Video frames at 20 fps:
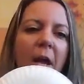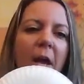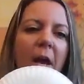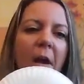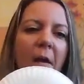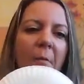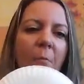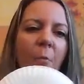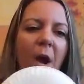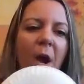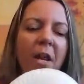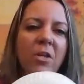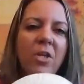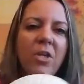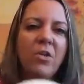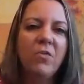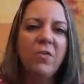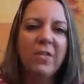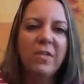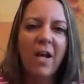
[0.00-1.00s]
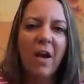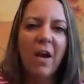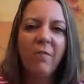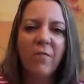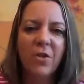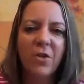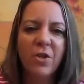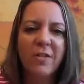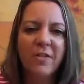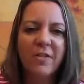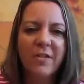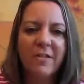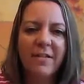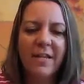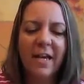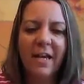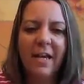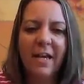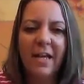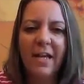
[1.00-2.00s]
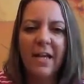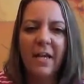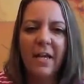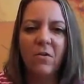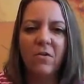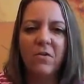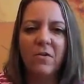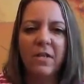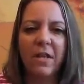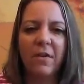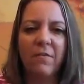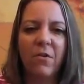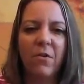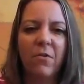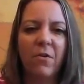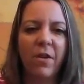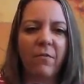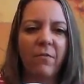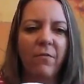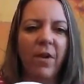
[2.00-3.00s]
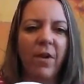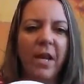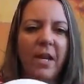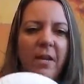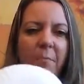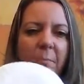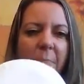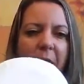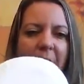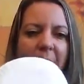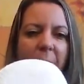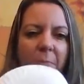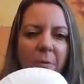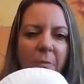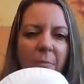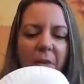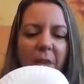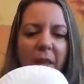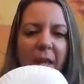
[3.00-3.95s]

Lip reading: why don't you stop for just a second and go see if you can find a paper